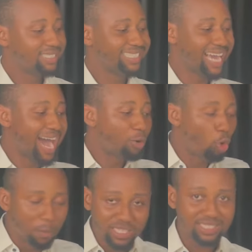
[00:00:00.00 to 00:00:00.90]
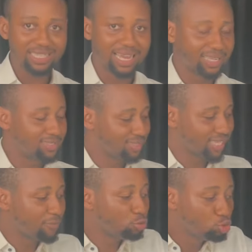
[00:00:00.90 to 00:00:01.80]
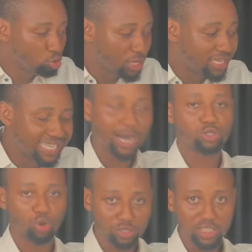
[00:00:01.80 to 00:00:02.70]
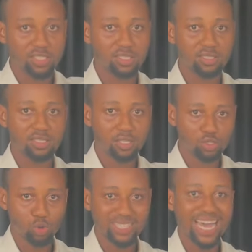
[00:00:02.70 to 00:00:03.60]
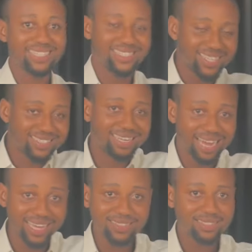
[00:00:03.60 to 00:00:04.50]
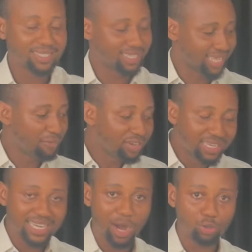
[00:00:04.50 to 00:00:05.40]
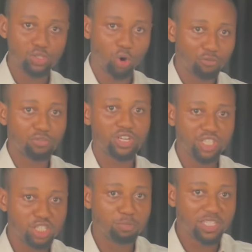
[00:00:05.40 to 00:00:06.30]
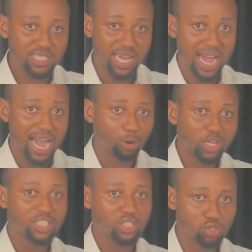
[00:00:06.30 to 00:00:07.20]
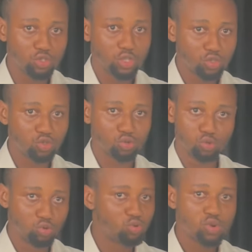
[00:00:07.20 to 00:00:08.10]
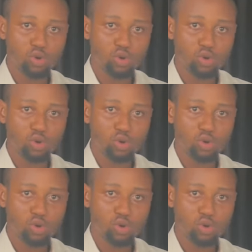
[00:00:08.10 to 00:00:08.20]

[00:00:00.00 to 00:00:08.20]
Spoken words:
their community land, they even do a layout on it. So as they are selling the land, they have a layout of each place they are allocating to